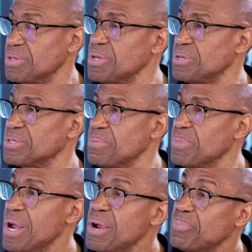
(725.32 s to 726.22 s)
are some
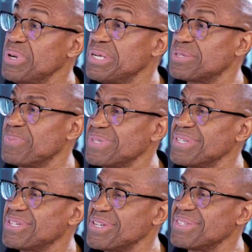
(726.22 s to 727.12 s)

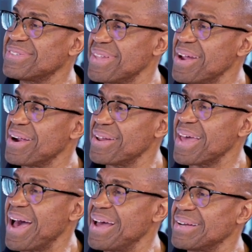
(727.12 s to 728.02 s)
predispositions there
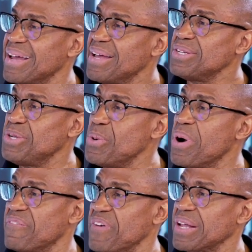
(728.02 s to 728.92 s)
that do
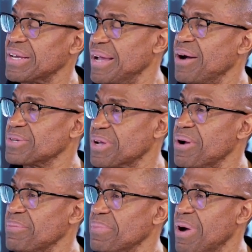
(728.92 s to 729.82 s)
affect the
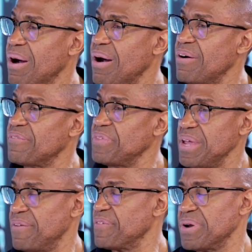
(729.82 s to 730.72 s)
outcome of the
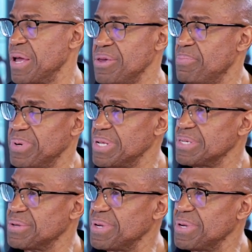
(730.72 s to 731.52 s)
effort that you put into it.